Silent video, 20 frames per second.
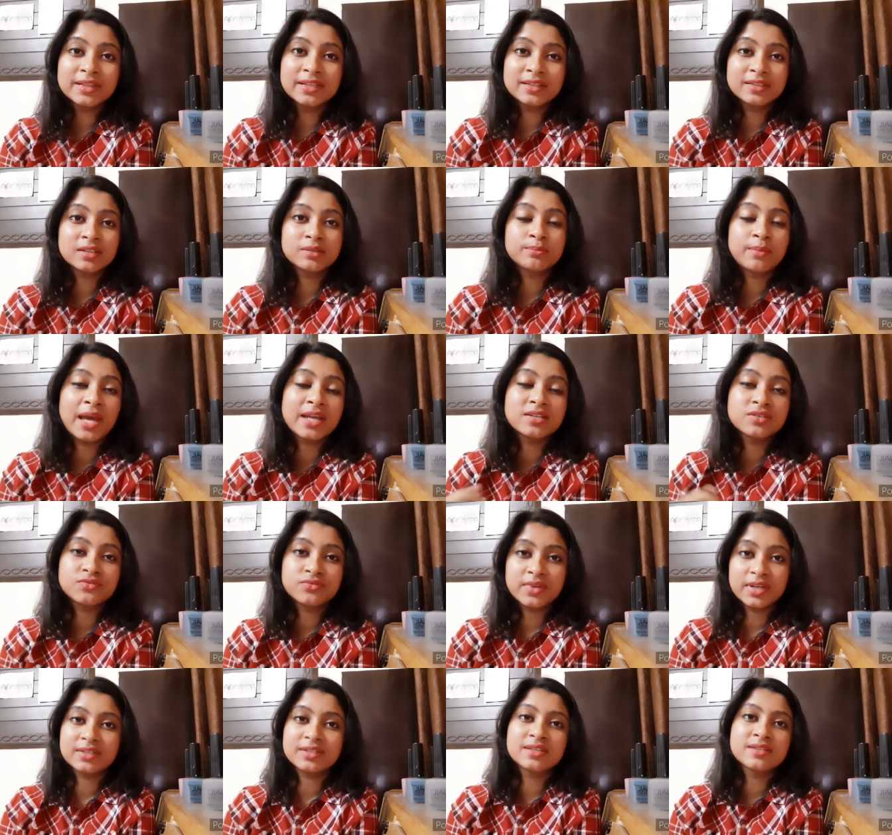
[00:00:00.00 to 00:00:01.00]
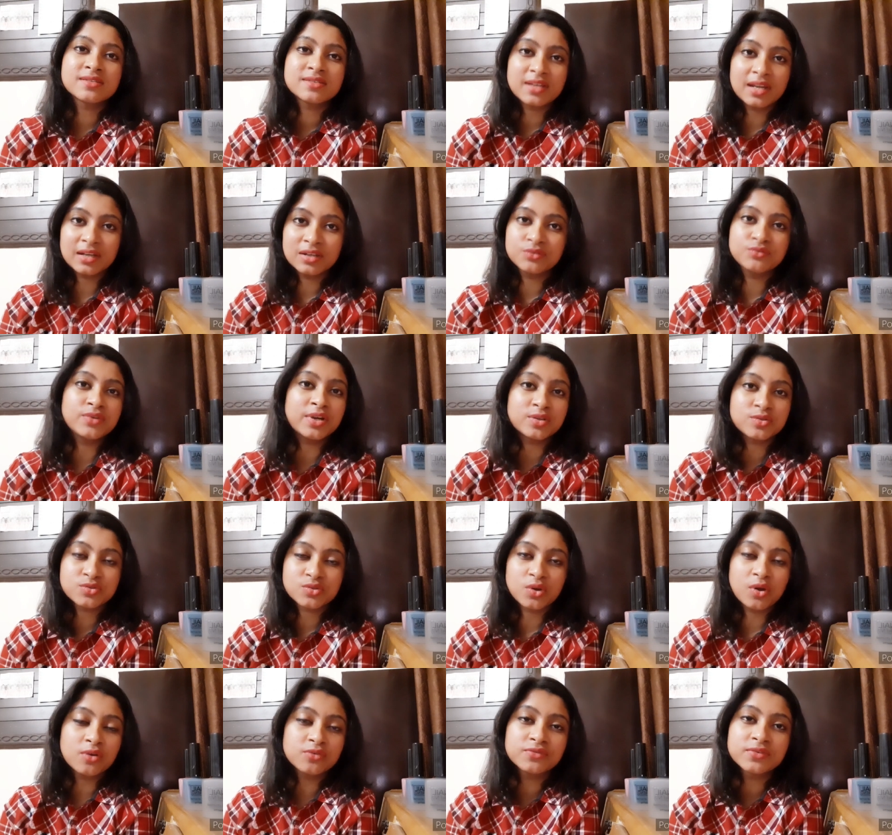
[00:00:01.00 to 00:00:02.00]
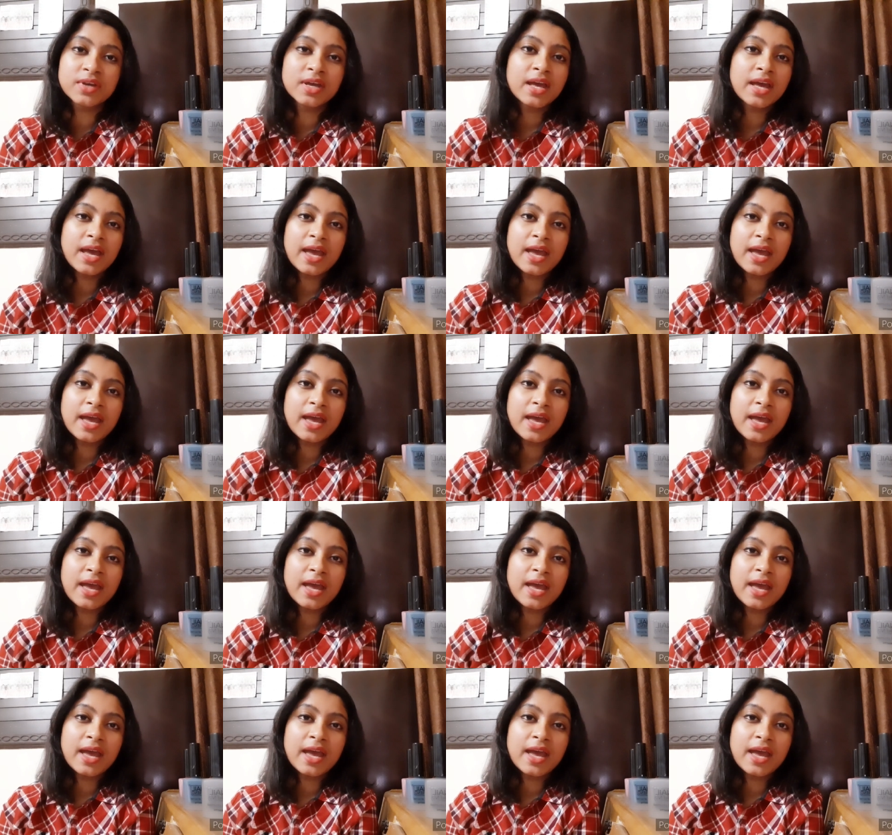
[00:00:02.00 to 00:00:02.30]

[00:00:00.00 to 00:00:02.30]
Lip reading: then the matte effect instantly wears off.